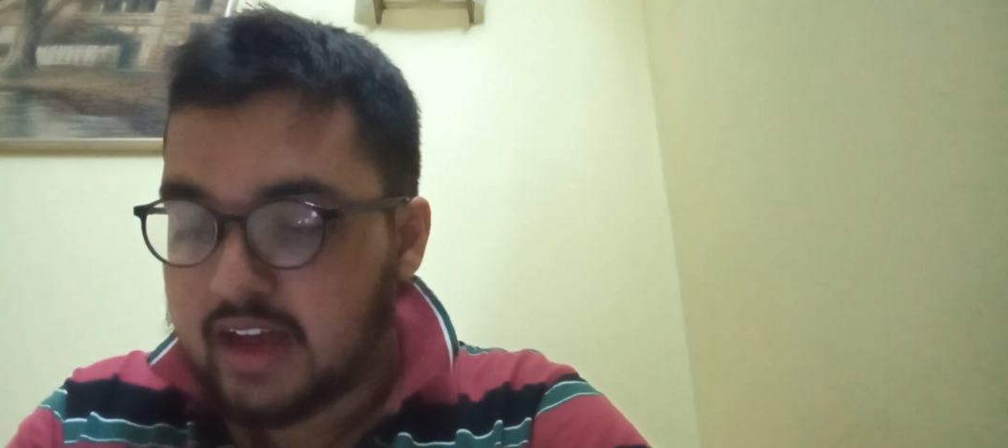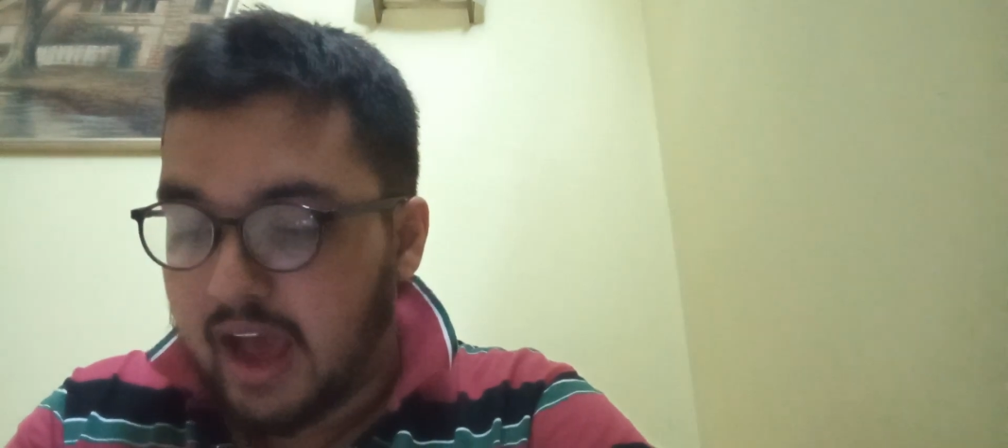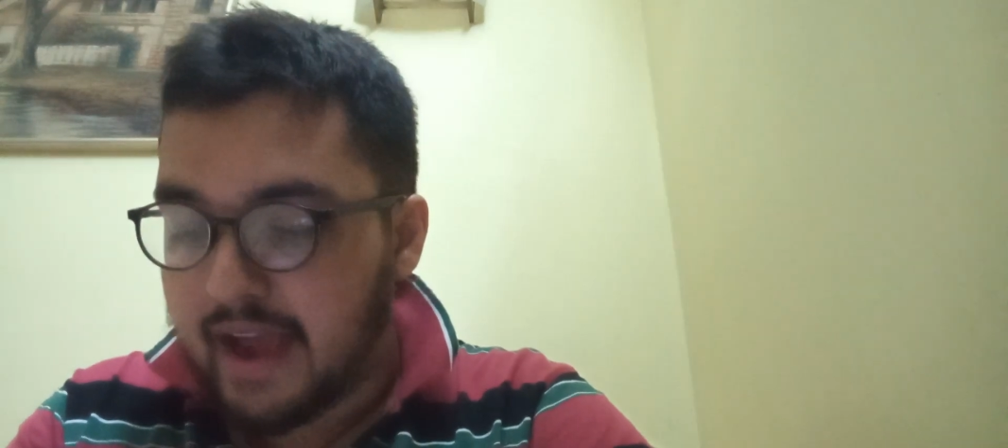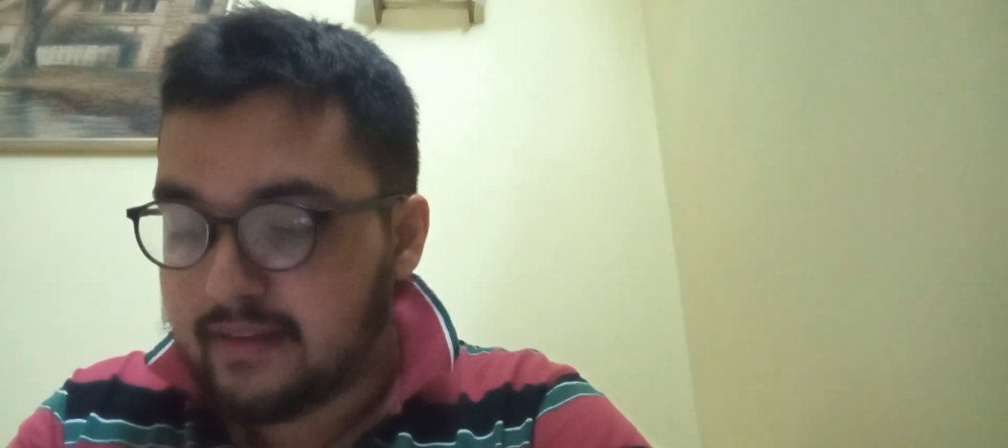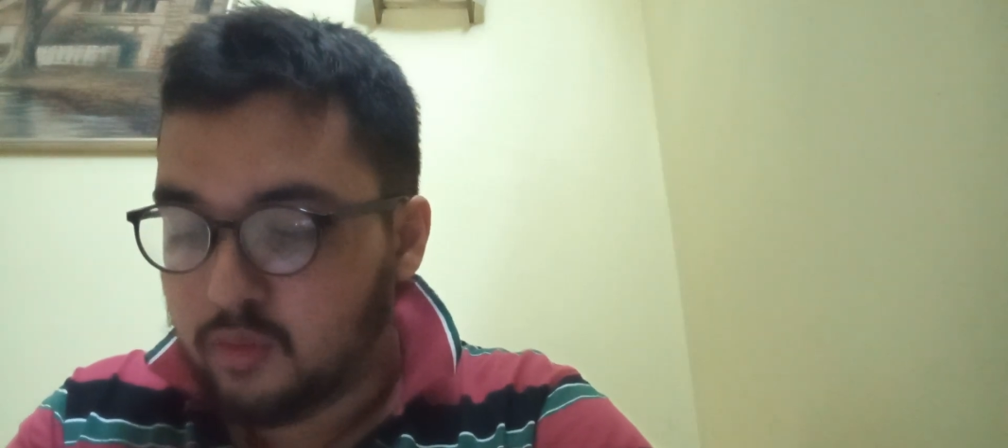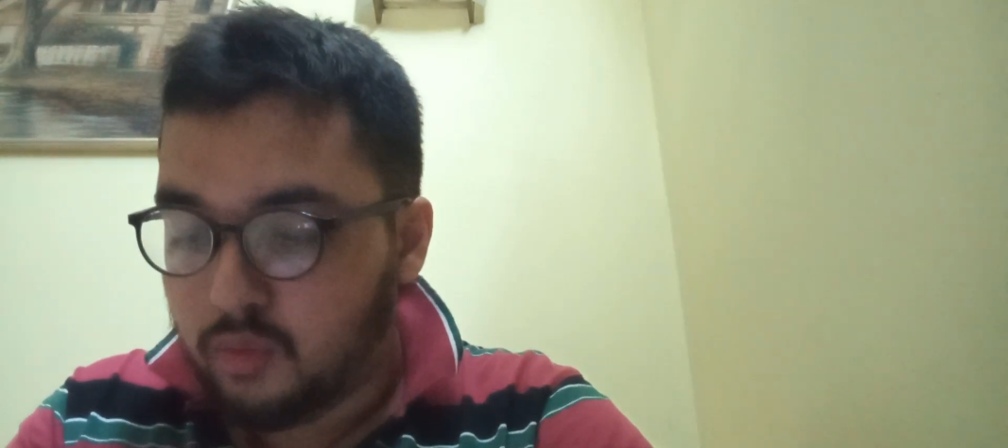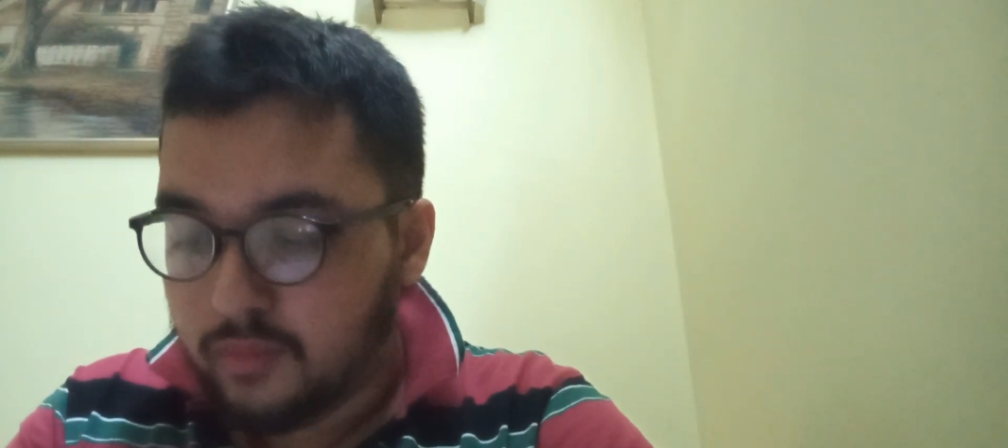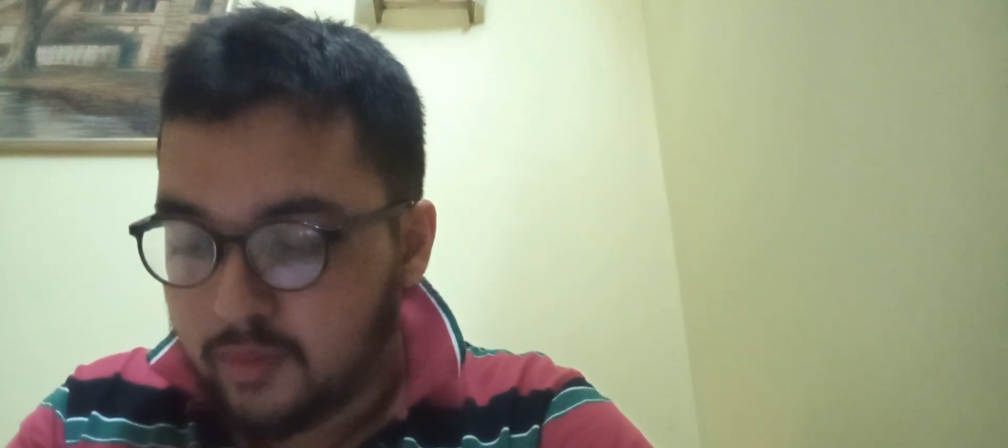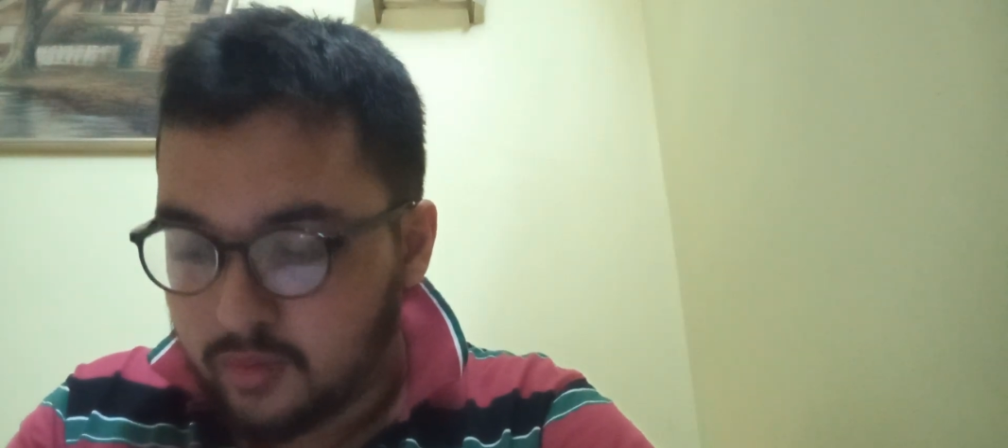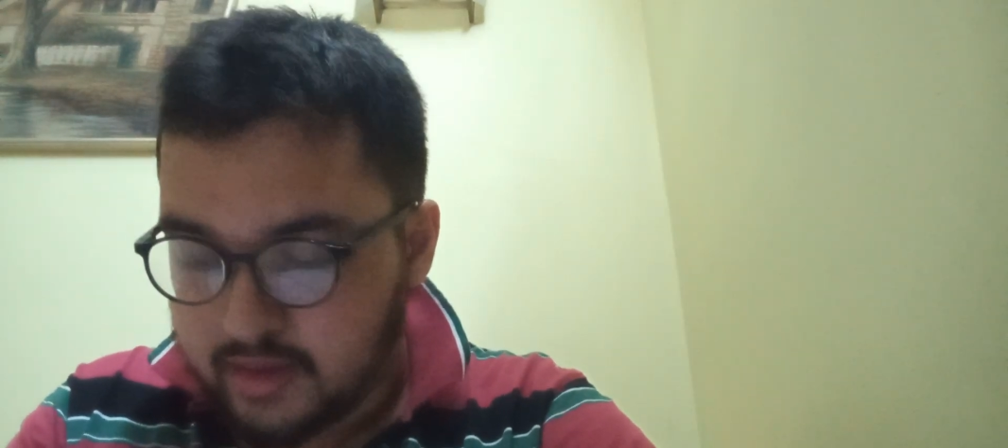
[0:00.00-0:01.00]
and
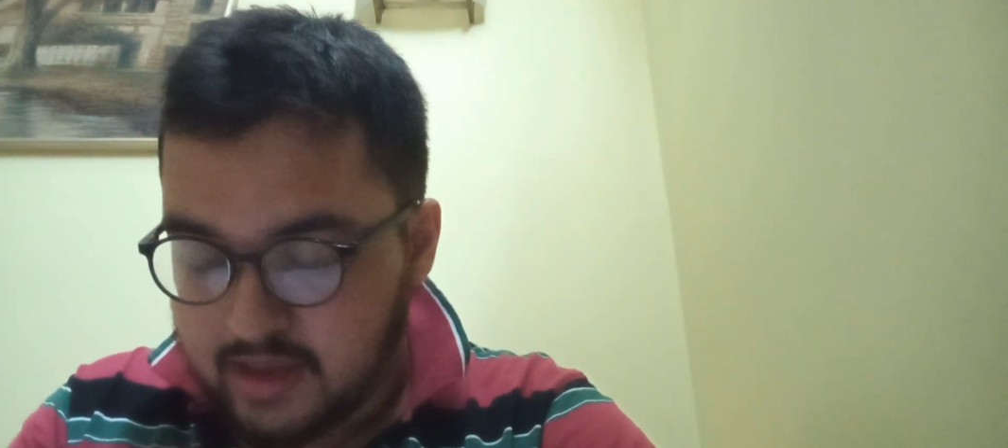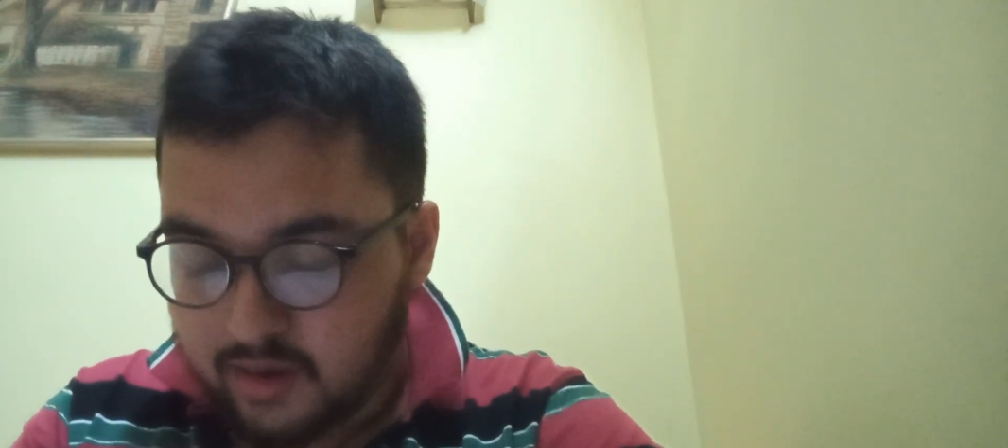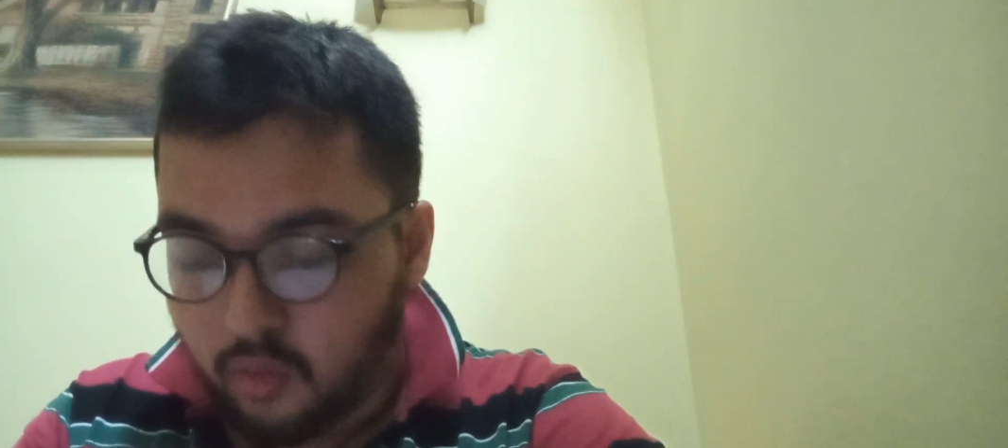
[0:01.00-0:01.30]
who he